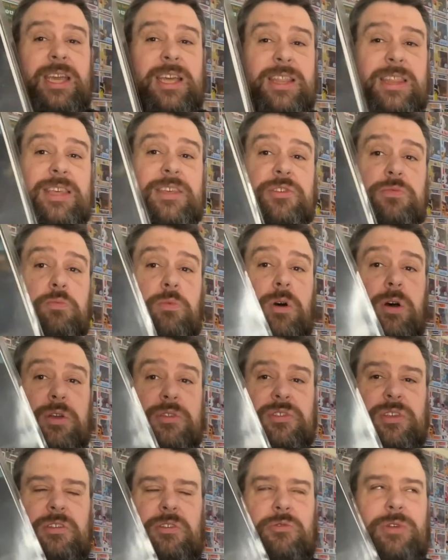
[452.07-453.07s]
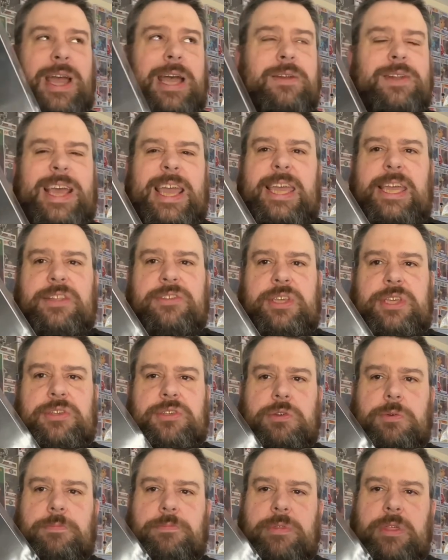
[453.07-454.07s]
This was around
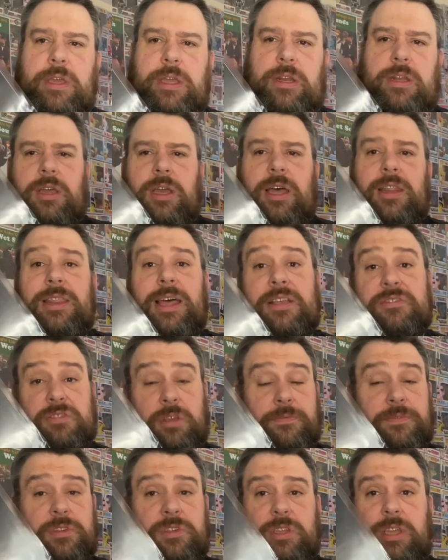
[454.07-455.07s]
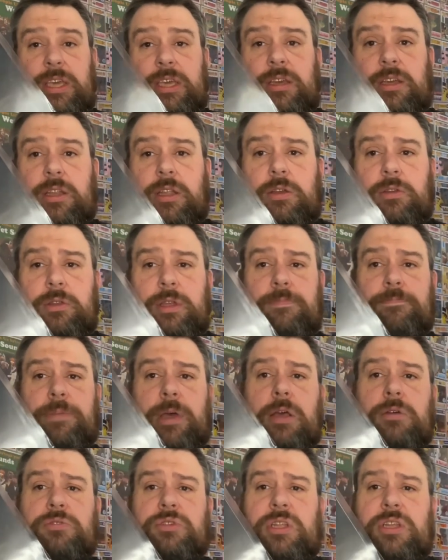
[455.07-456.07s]
80-something, and that's obviously including
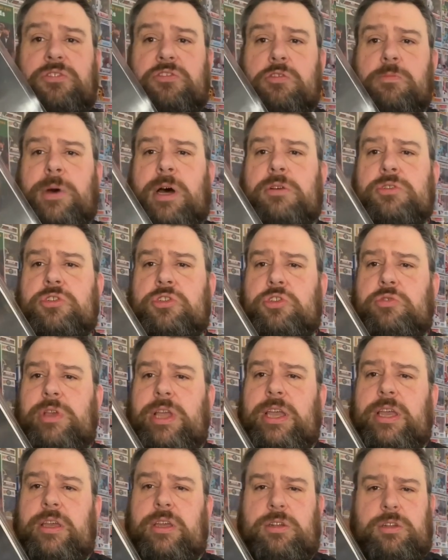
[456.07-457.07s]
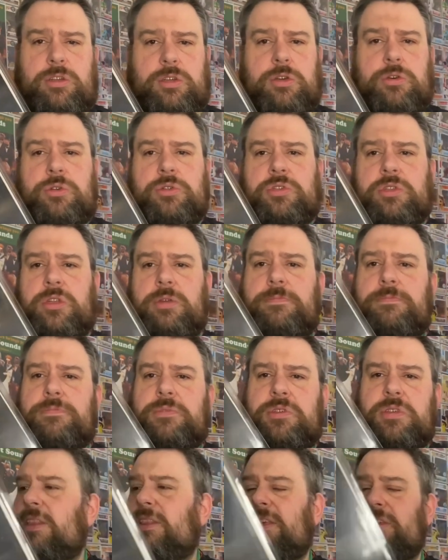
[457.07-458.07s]
postage from Austria and
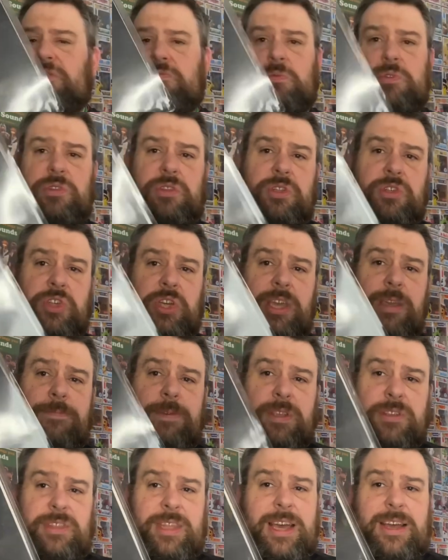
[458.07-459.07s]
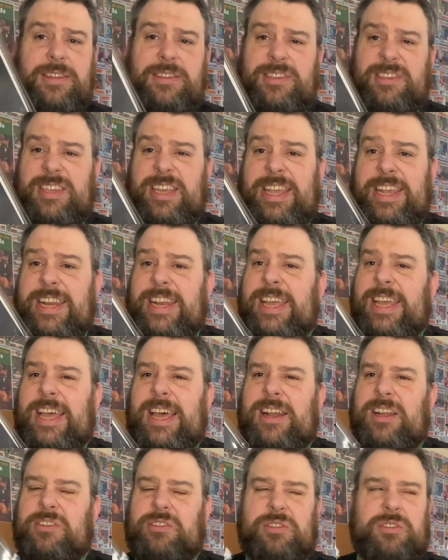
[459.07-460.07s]
customs. This was the cheapest that I'd seen it,
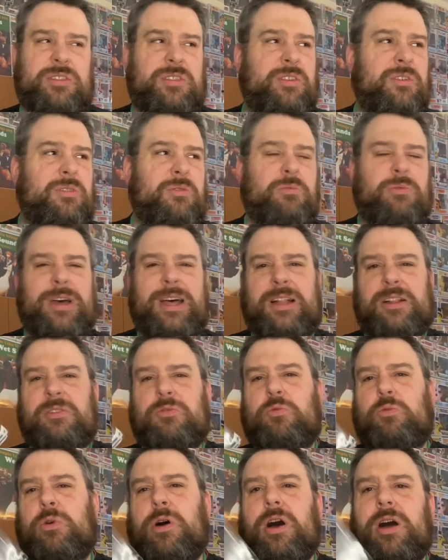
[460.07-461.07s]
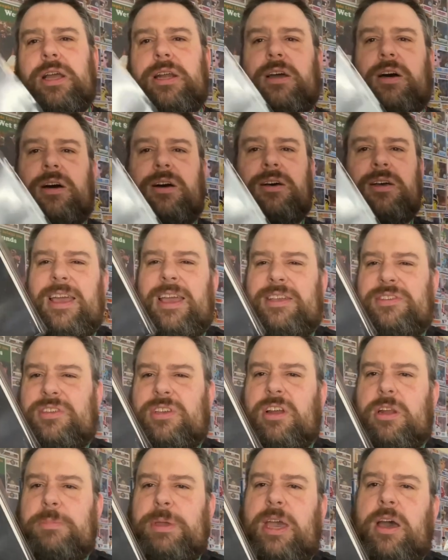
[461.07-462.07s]
and I just thought, well, why not? It's
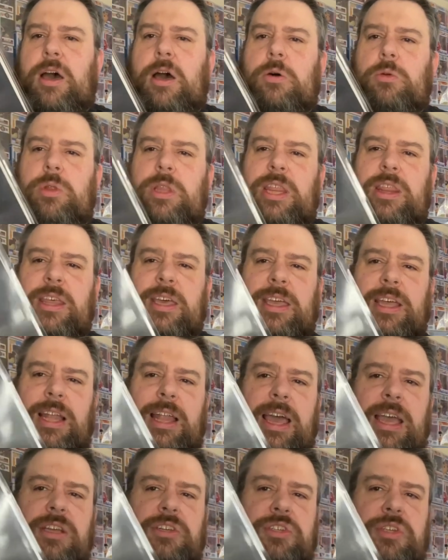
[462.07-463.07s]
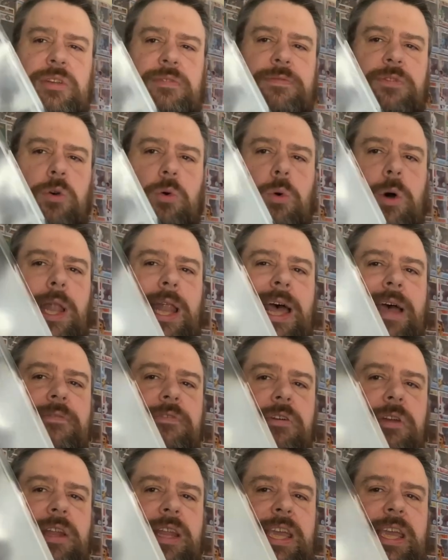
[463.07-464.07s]
got to be a hole in the collection for
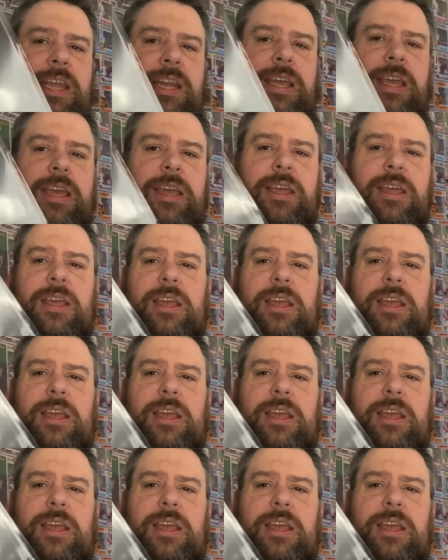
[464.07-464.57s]
whatever I need it,